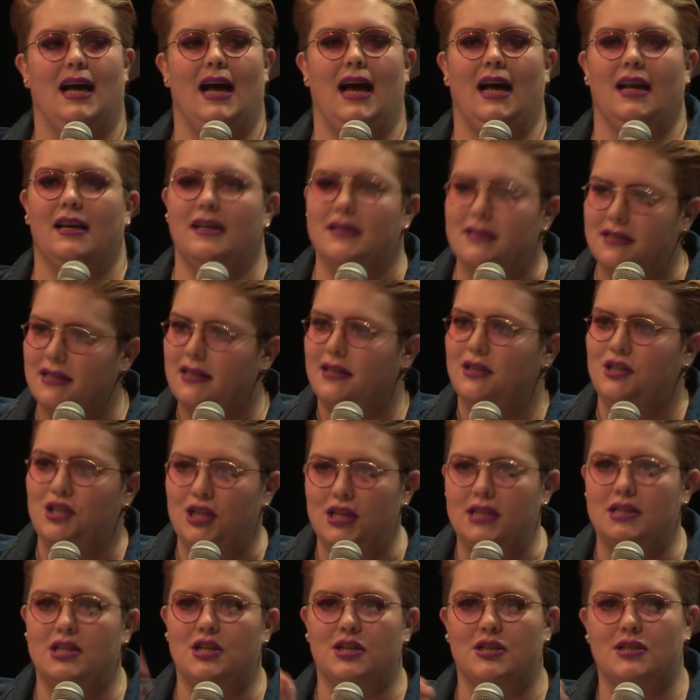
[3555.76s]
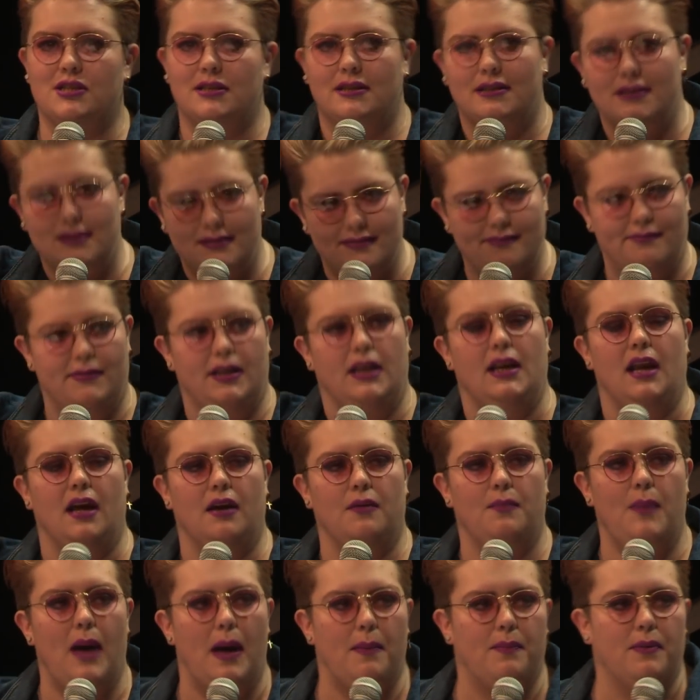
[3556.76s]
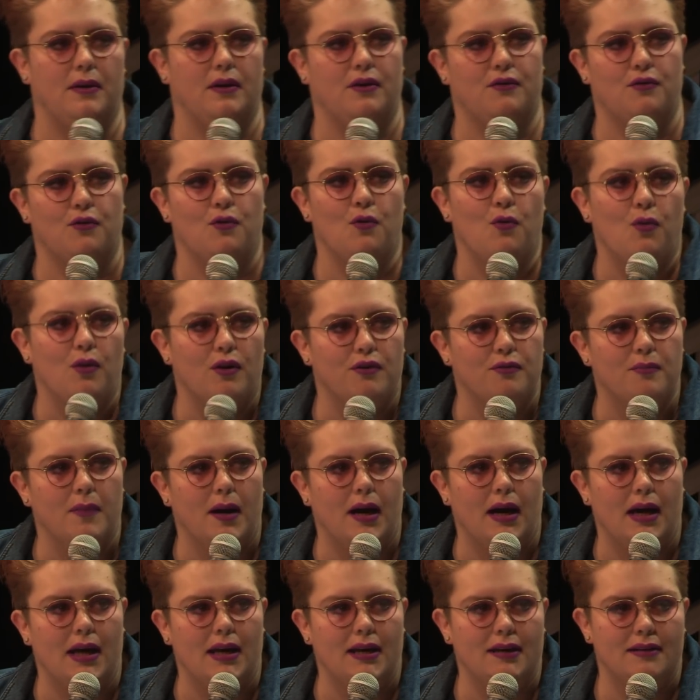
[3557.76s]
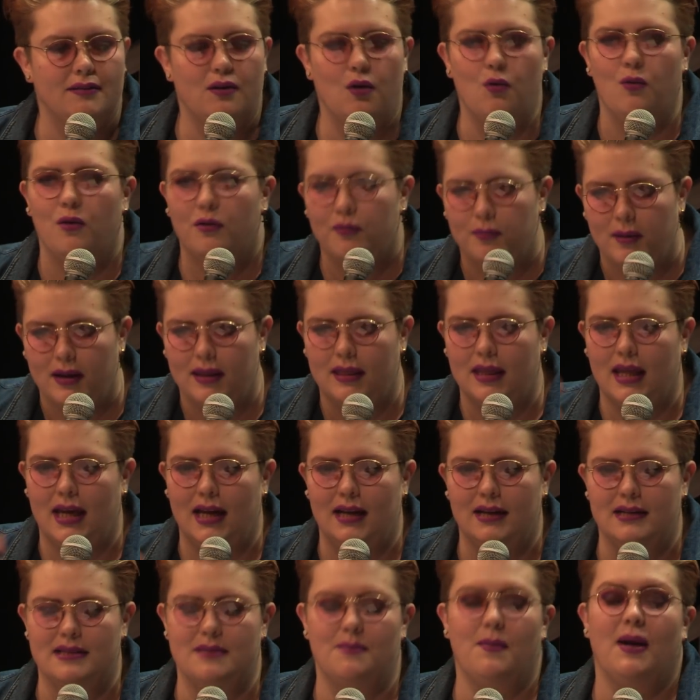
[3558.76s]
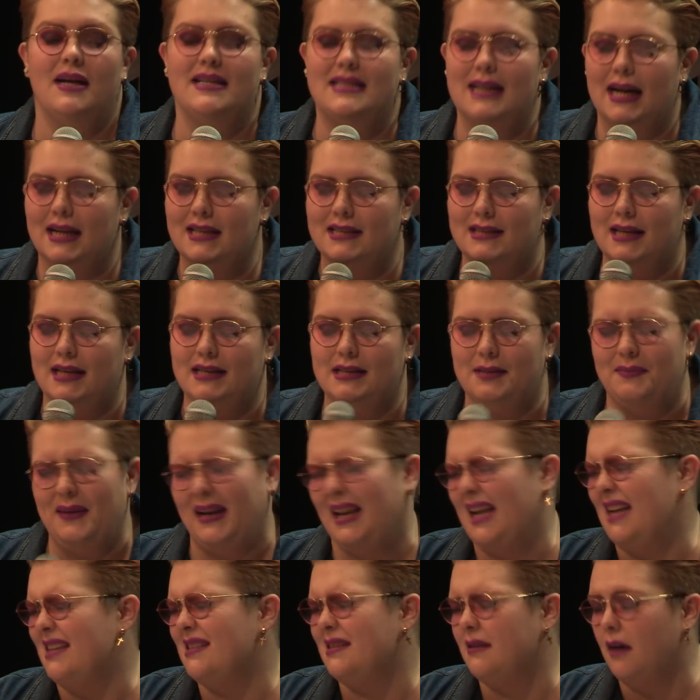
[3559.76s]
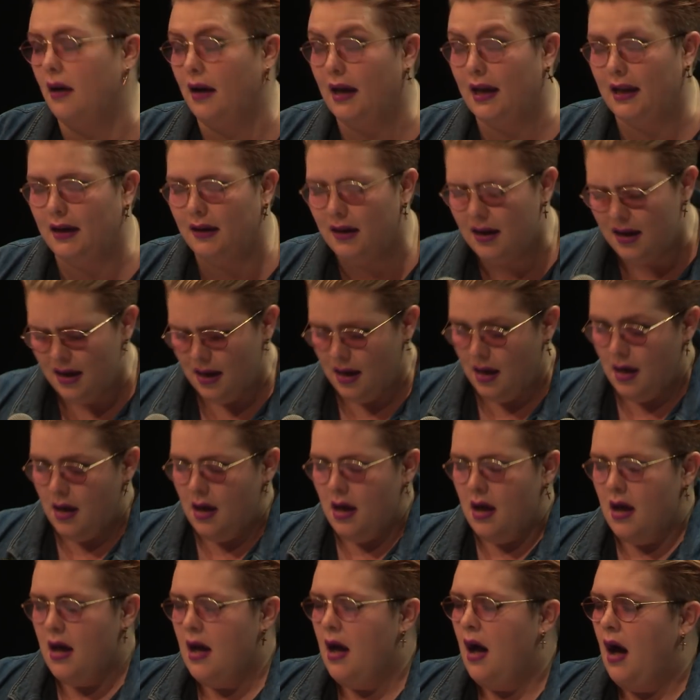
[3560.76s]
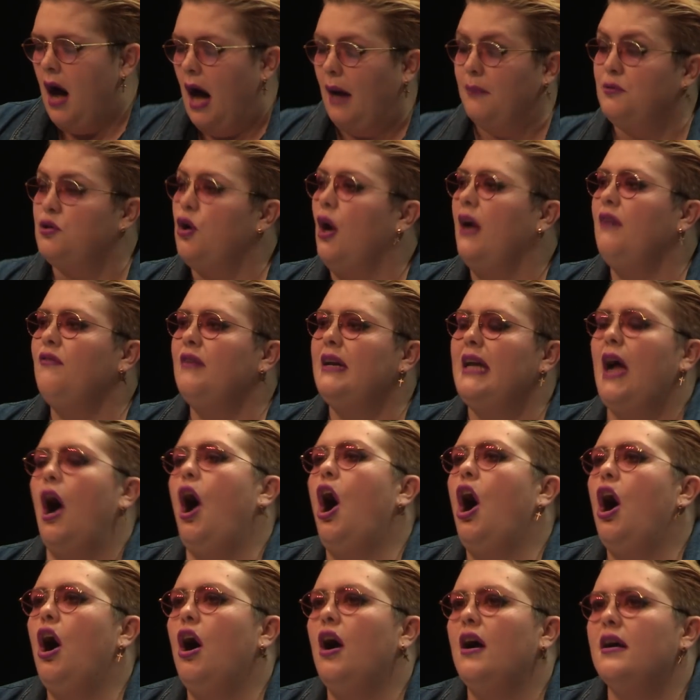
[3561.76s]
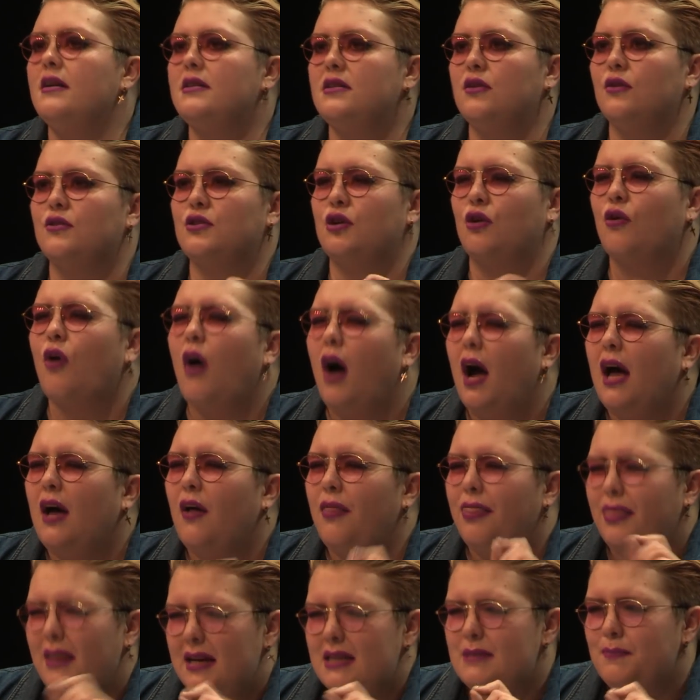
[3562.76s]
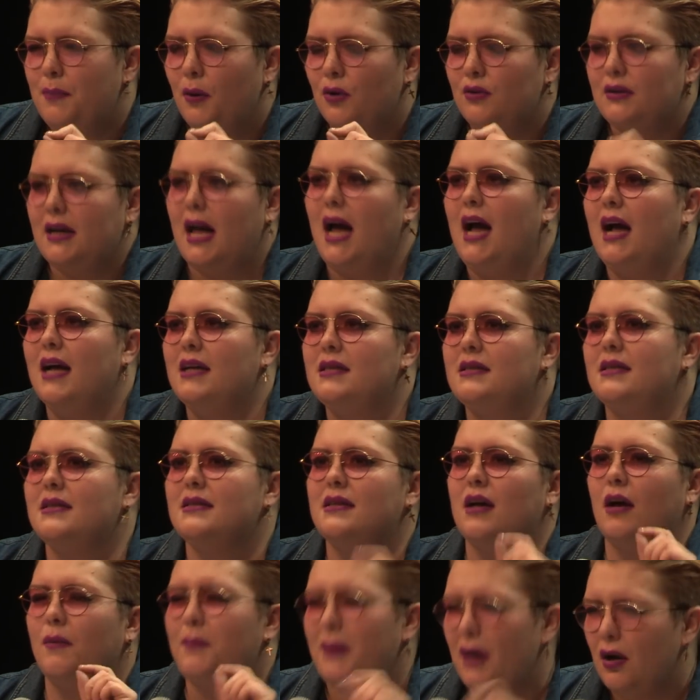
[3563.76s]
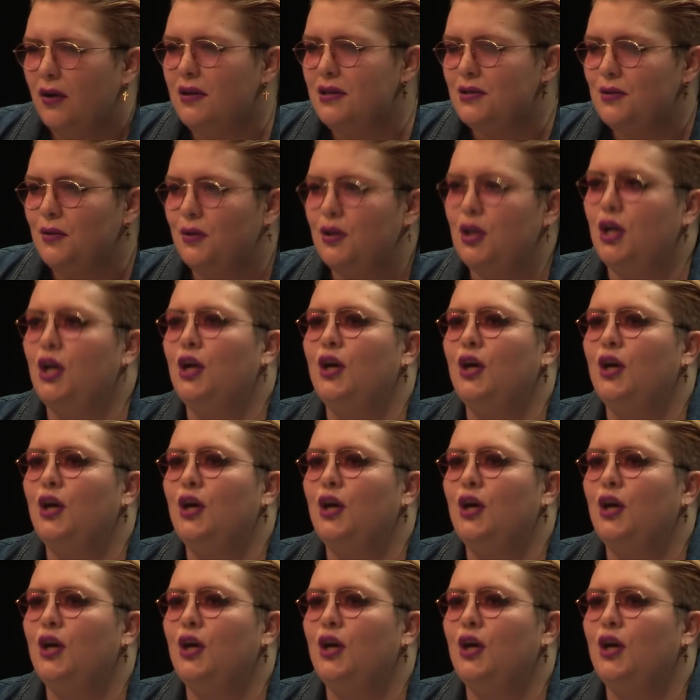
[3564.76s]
and she's just you know peppered through all of my all of my things. And my dad said to me last night, and I'm trying really hard not to cry on this podcast because I'll be honest with